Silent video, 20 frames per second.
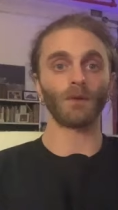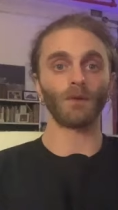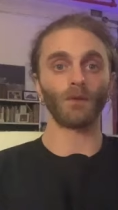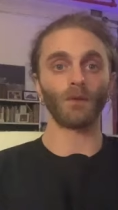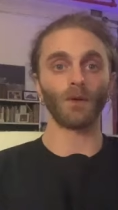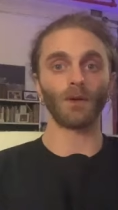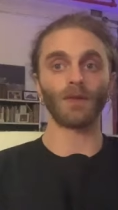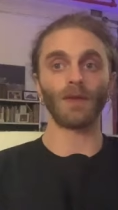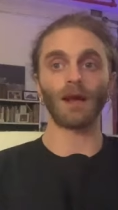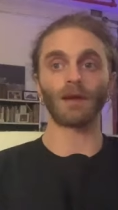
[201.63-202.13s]

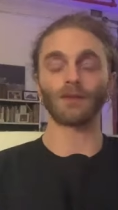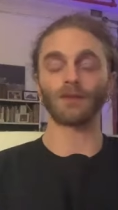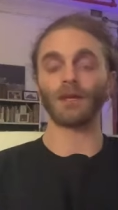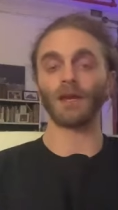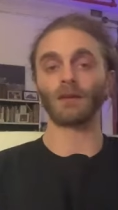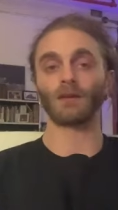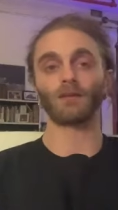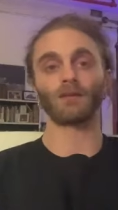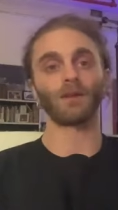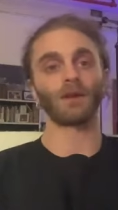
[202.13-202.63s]
without
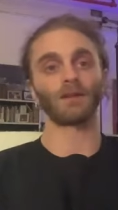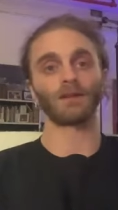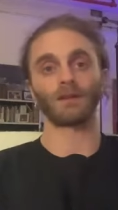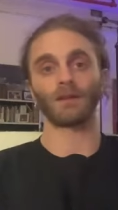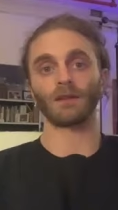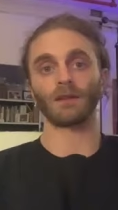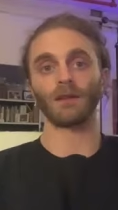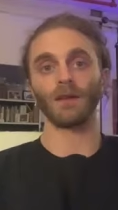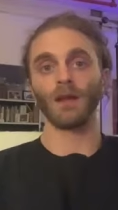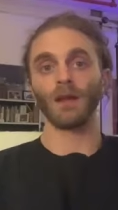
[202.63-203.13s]

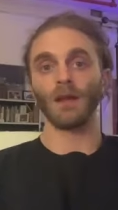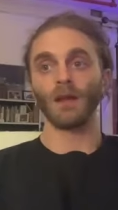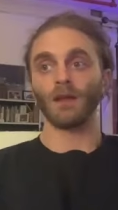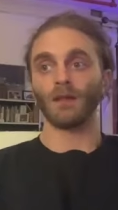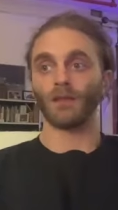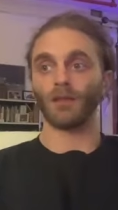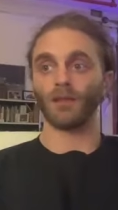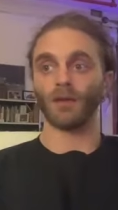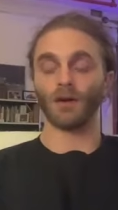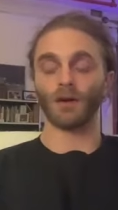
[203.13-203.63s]
sacrificing
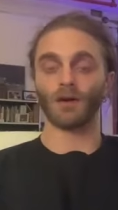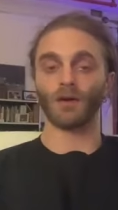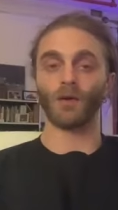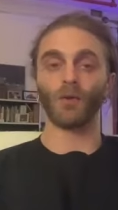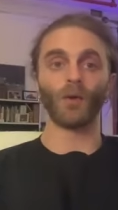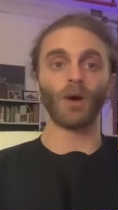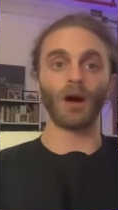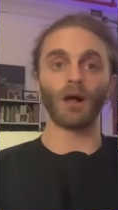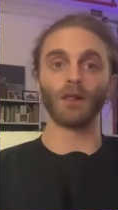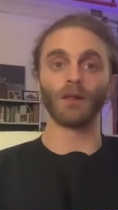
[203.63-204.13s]
the
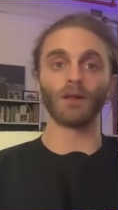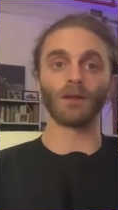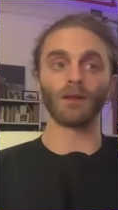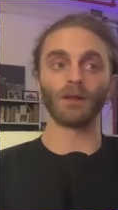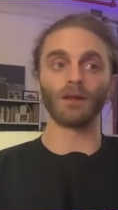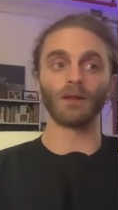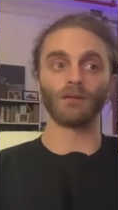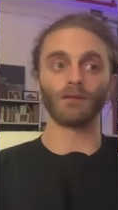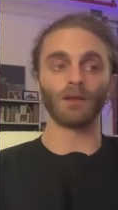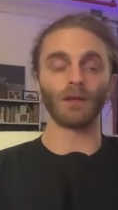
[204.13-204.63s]

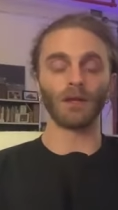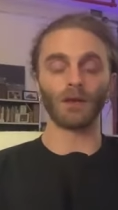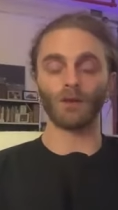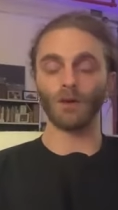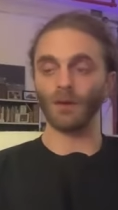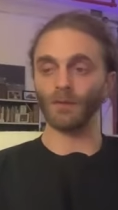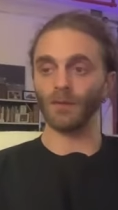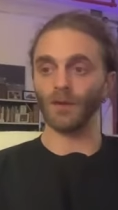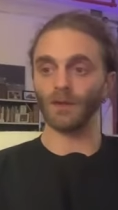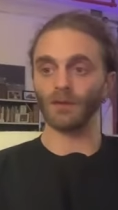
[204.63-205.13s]
quality of the
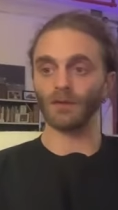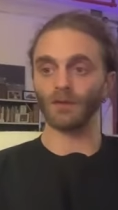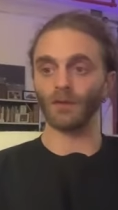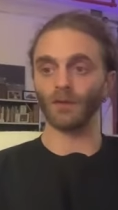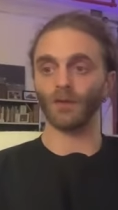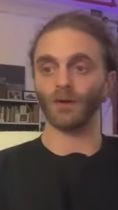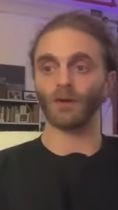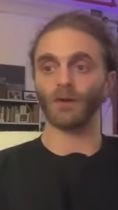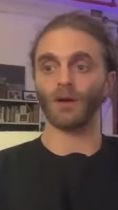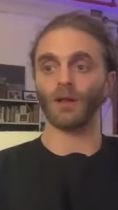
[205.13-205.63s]
equipment
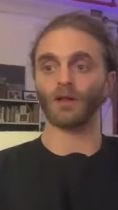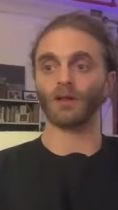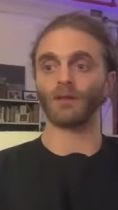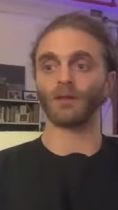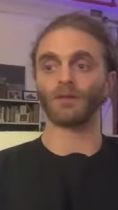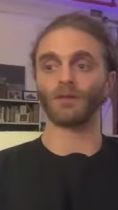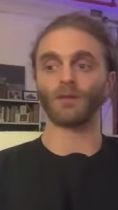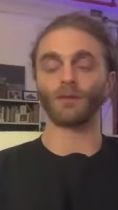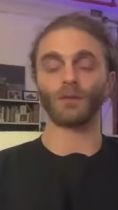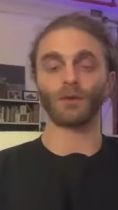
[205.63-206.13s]
or the
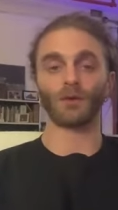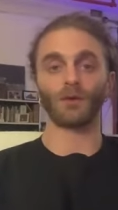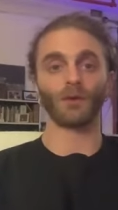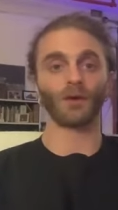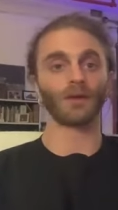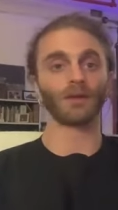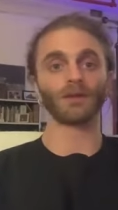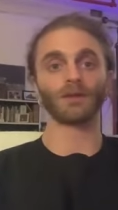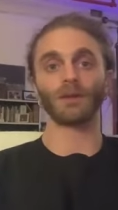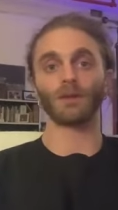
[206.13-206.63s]
quality of the
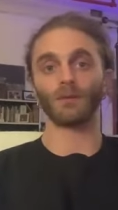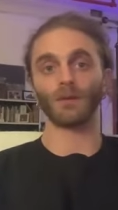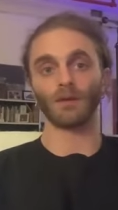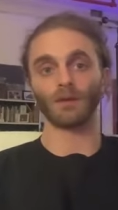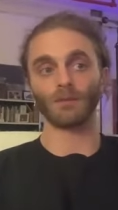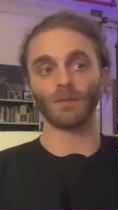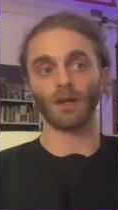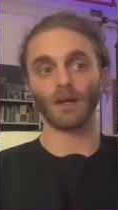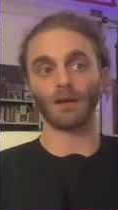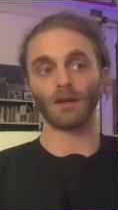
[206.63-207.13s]
recordings that we
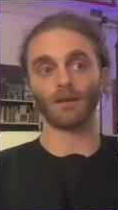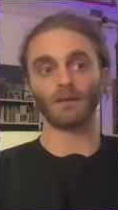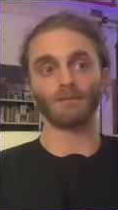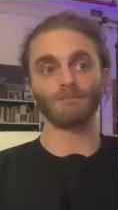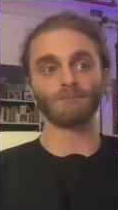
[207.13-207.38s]
can make.